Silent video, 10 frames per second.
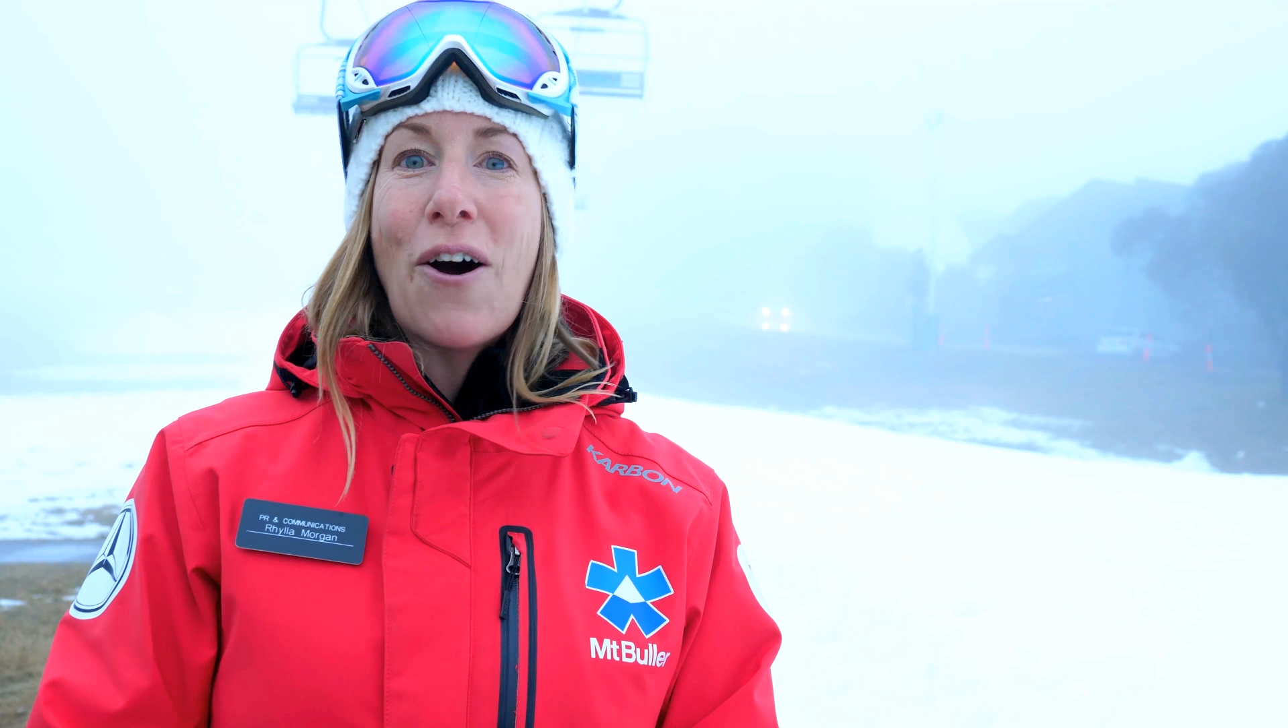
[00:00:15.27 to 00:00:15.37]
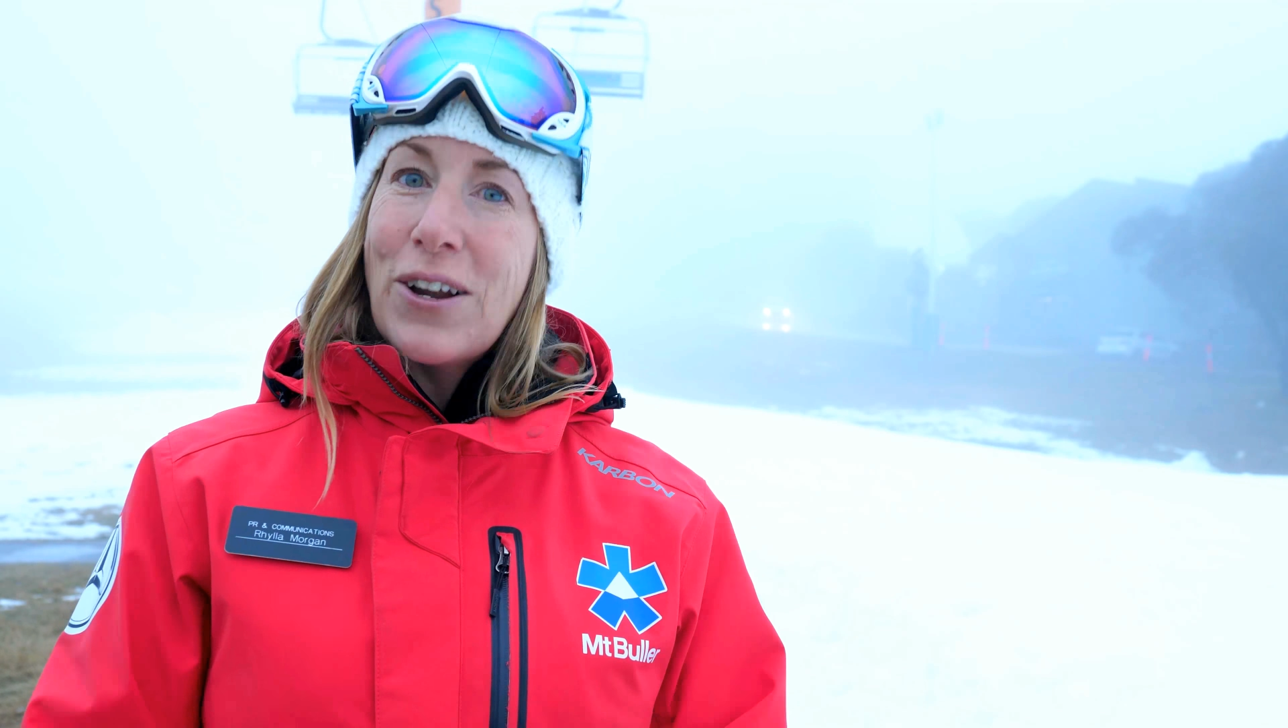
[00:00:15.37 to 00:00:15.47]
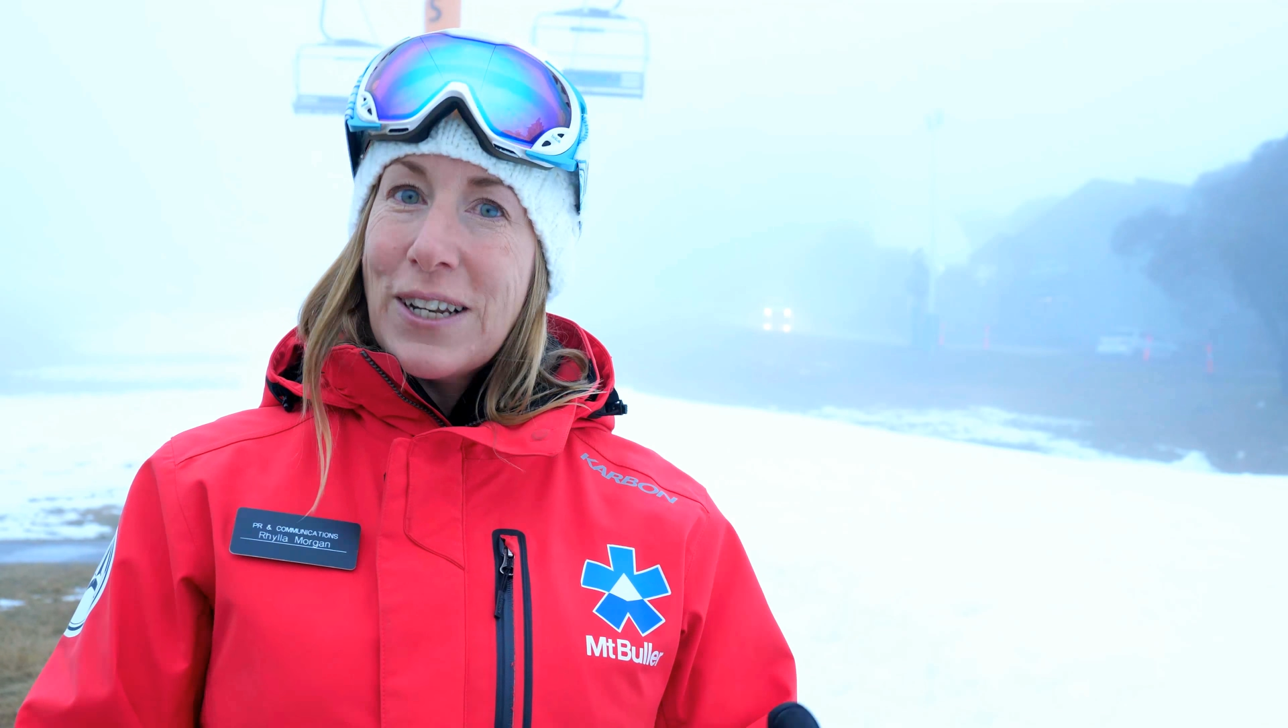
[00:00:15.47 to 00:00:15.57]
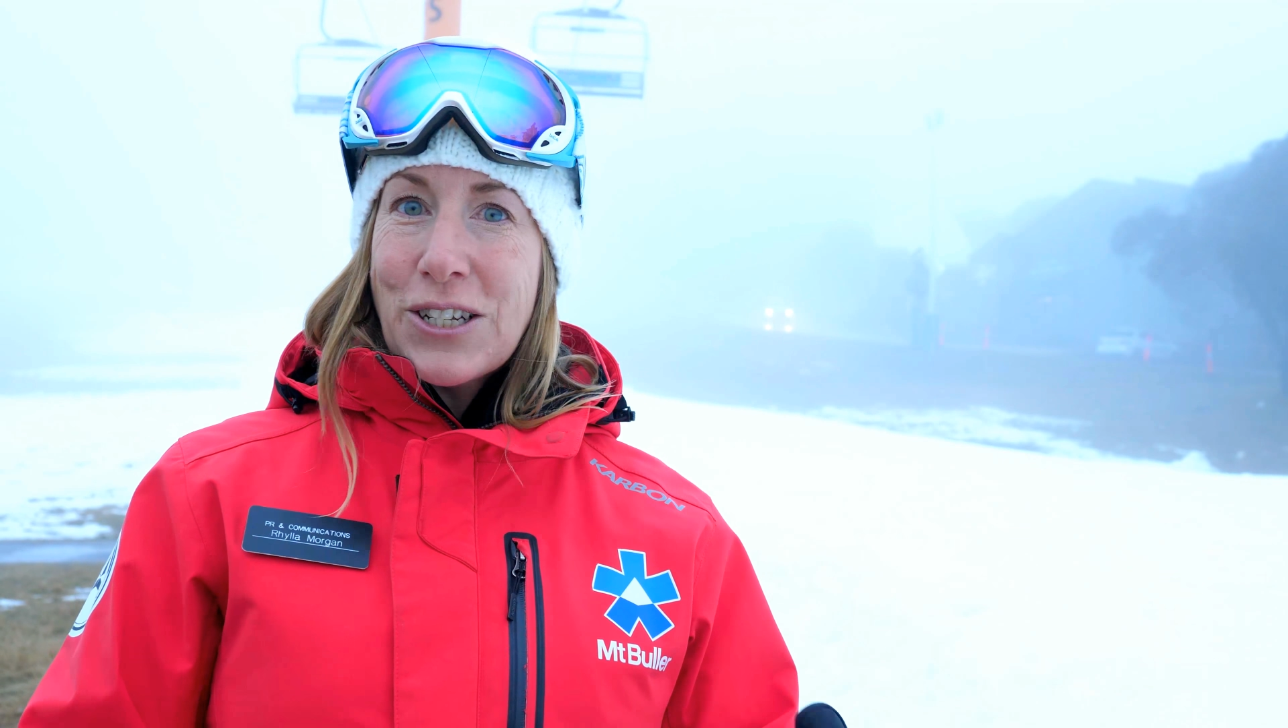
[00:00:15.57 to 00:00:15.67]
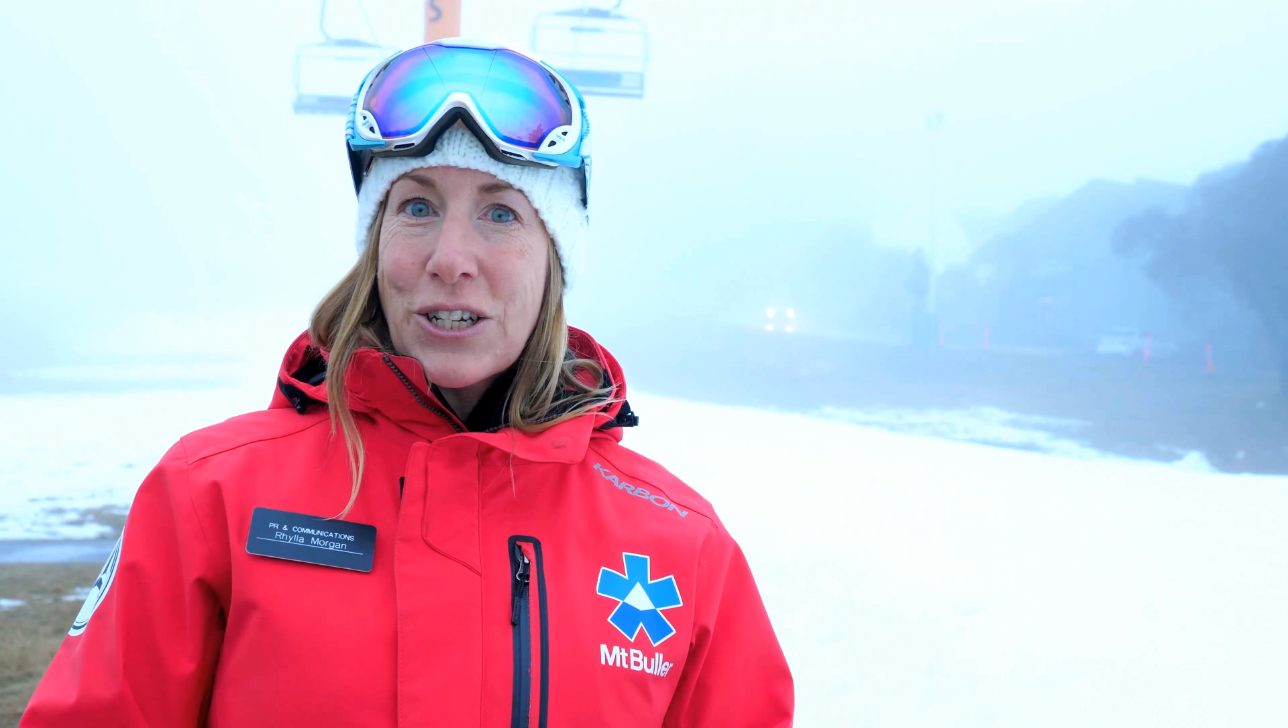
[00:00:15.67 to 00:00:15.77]

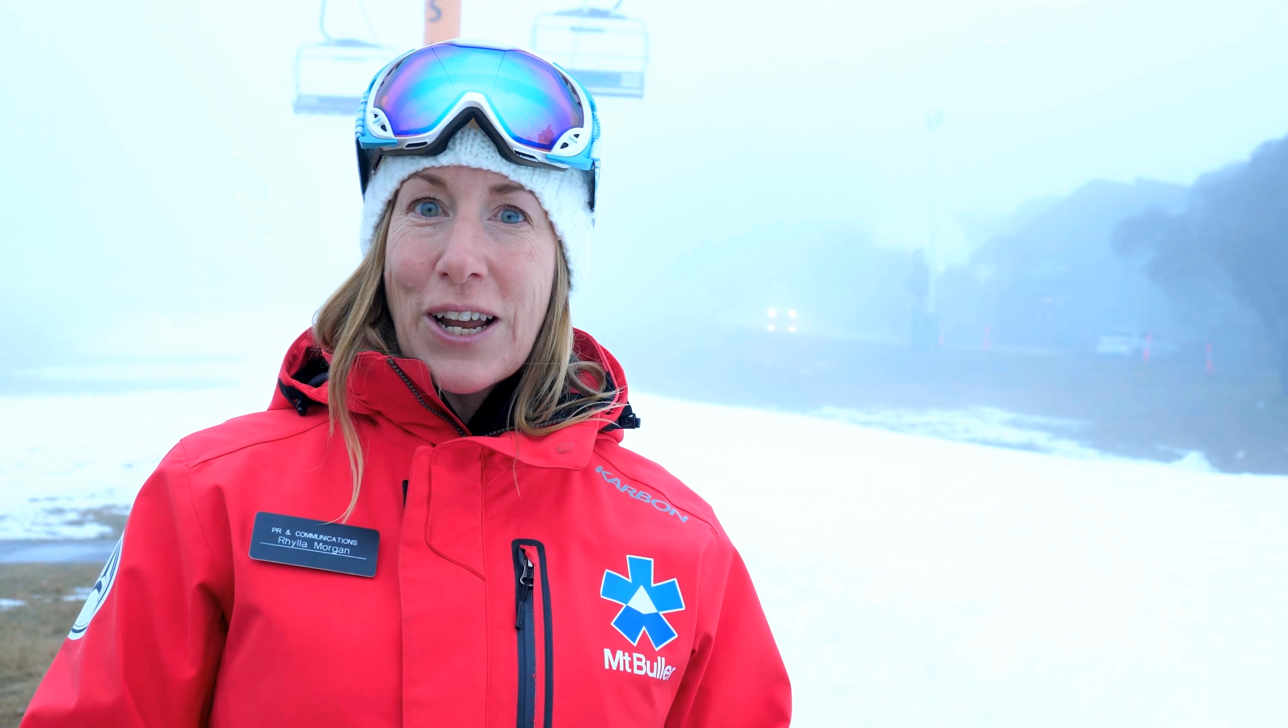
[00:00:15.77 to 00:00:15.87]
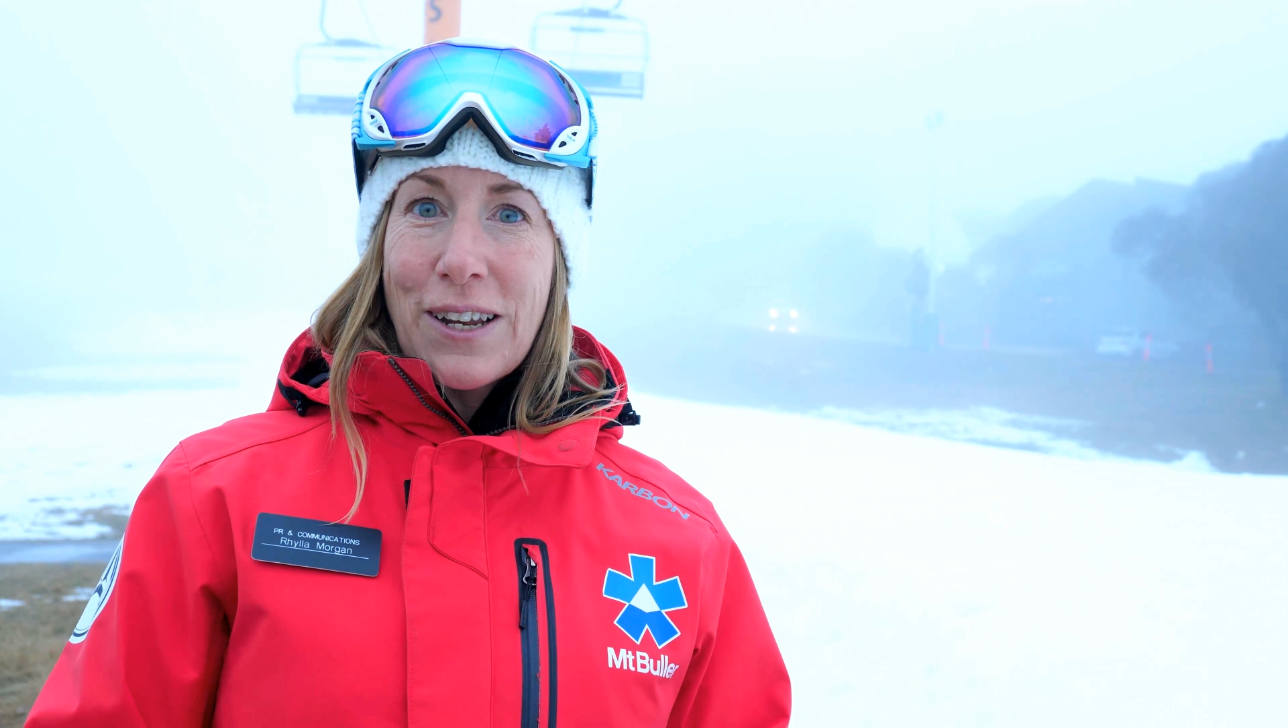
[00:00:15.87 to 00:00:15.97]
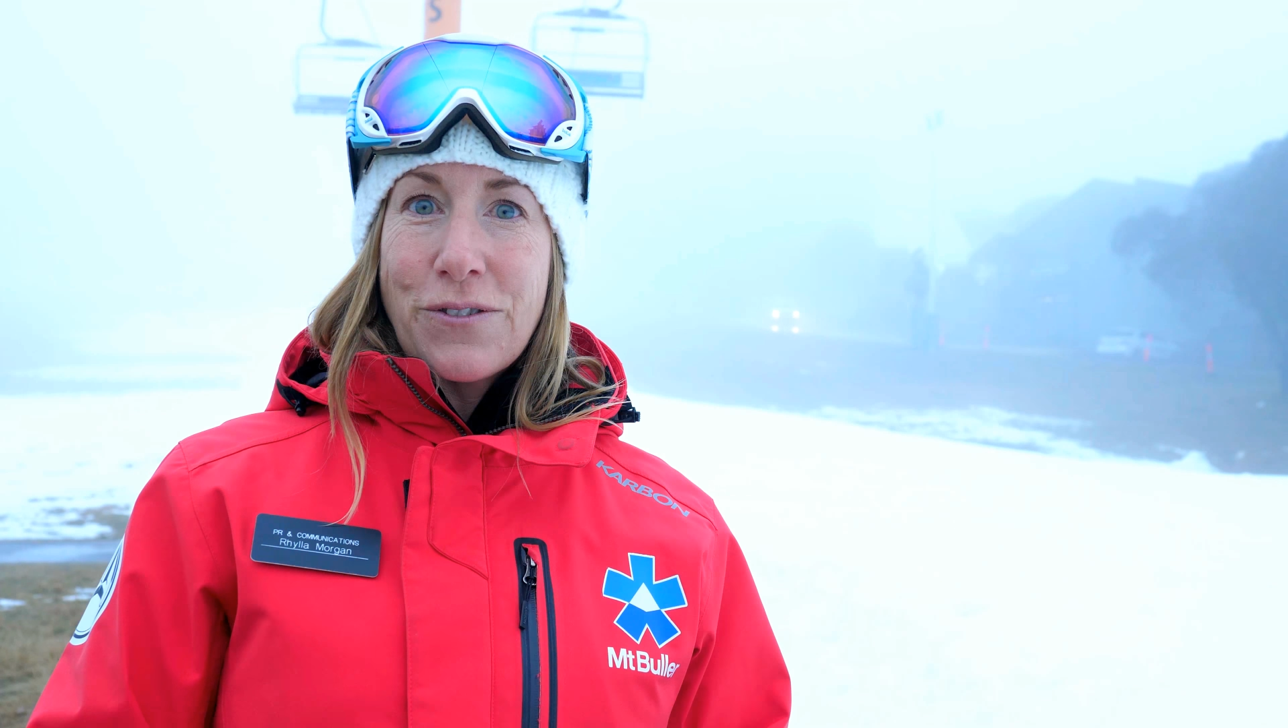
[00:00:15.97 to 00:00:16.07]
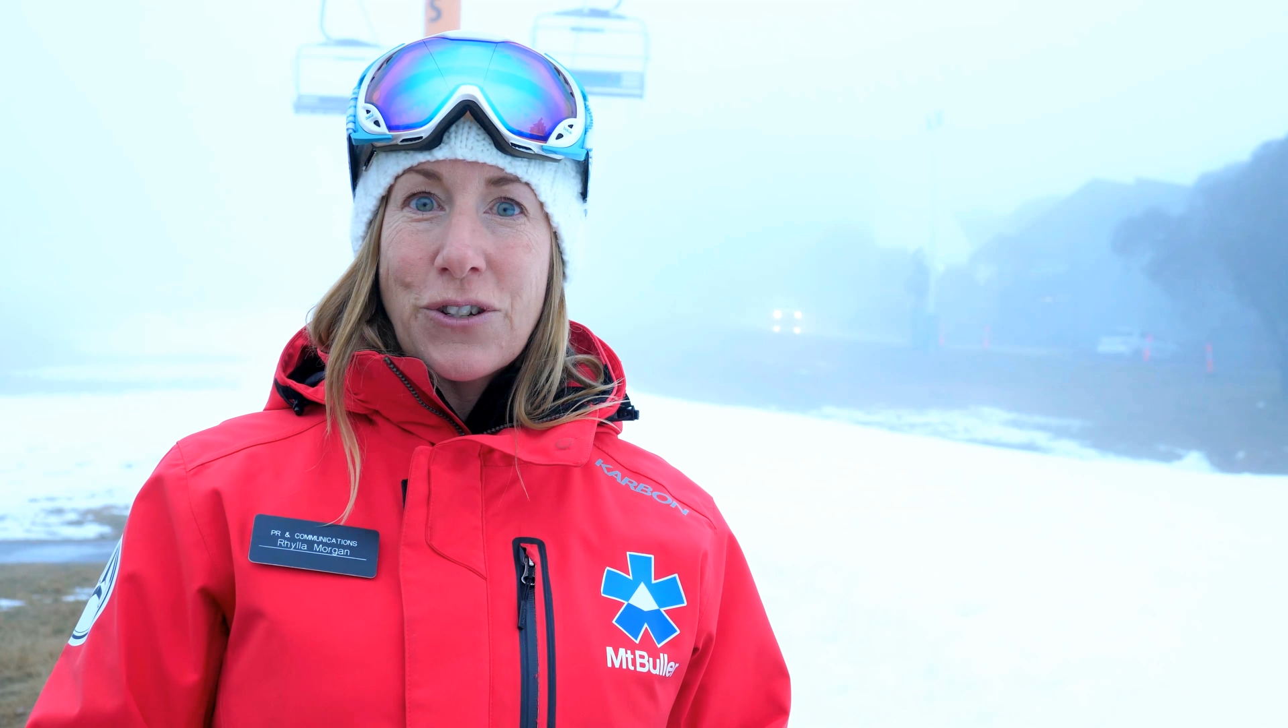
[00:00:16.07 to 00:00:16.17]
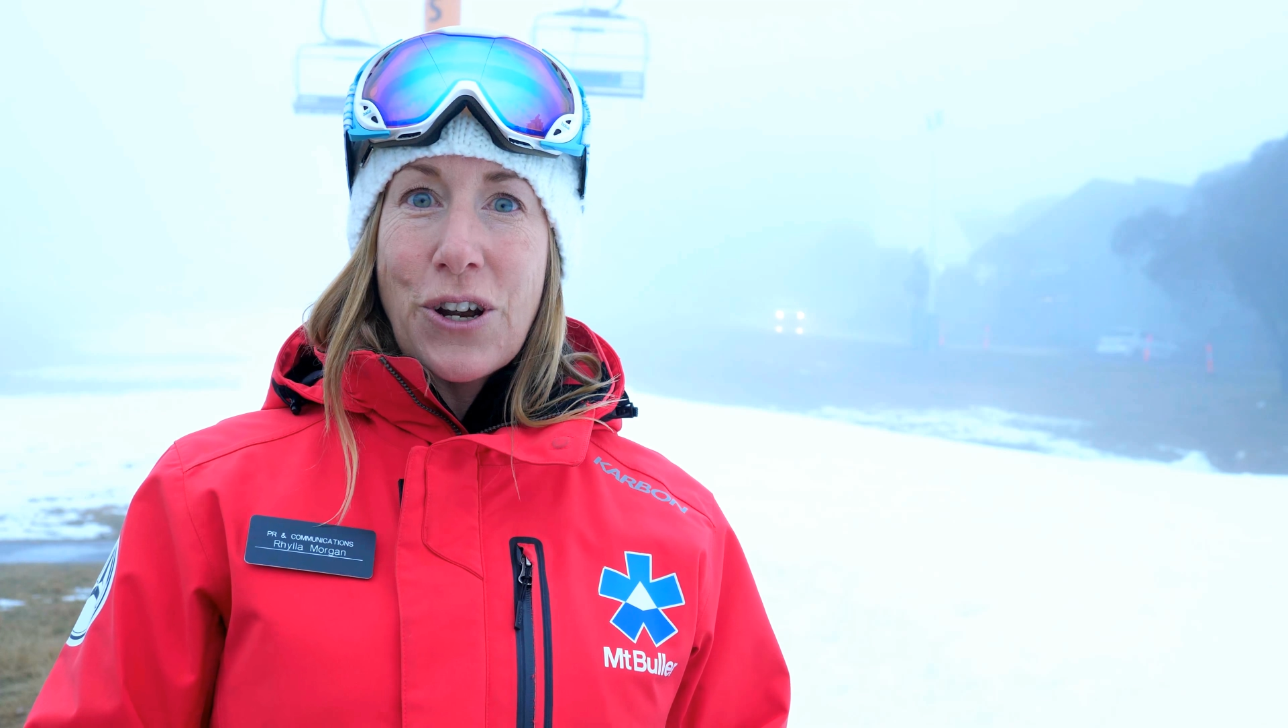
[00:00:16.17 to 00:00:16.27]
only chairlift